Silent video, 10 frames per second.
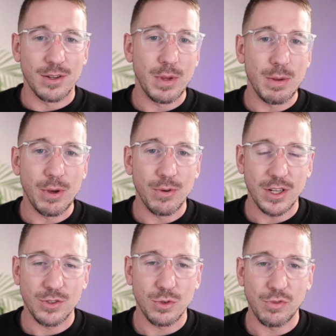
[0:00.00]
be building
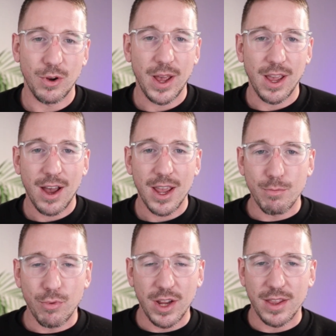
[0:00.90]
Toolflow AI and
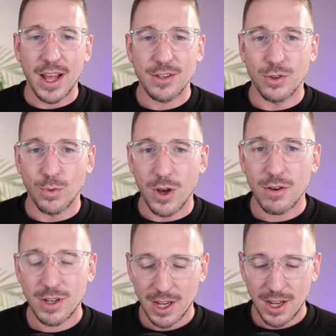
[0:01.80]
bringing that to the world.